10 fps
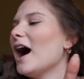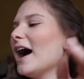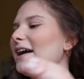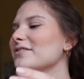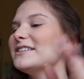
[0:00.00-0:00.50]

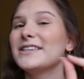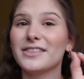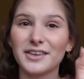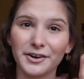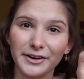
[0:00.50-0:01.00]
I have this
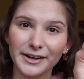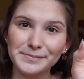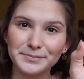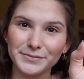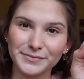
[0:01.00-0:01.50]
theory.
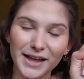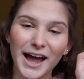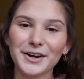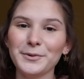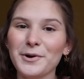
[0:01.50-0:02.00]

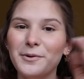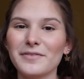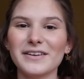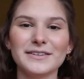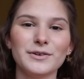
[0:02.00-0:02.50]
I don't know
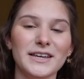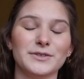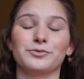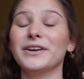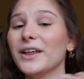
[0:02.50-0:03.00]
if it is
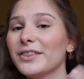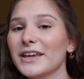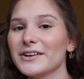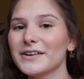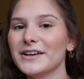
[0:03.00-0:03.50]
a real
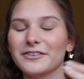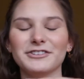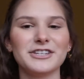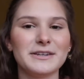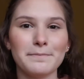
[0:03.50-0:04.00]
theory or if
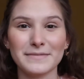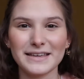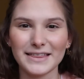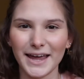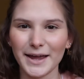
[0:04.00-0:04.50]
it's just a
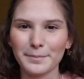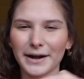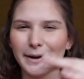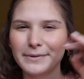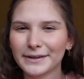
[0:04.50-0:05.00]
me thing, but
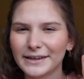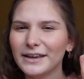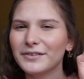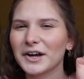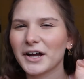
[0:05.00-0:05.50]
I
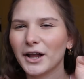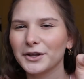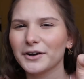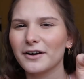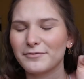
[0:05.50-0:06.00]
believe a
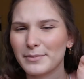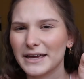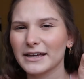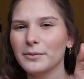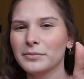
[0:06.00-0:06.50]
color of
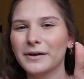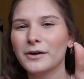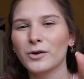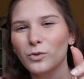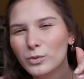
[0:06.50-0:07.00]
makeup
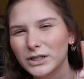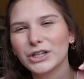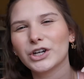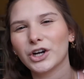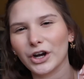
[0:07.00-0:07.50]
will
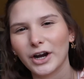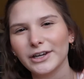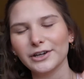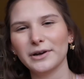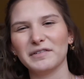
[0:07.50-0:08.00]
look good on
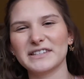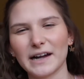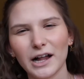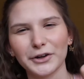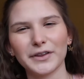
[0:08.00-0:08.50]
you if it's a
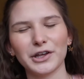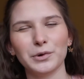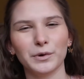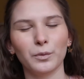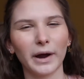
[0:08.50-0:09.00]
color that
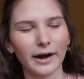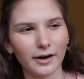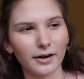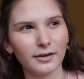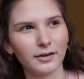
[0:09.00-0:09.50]
you would wear.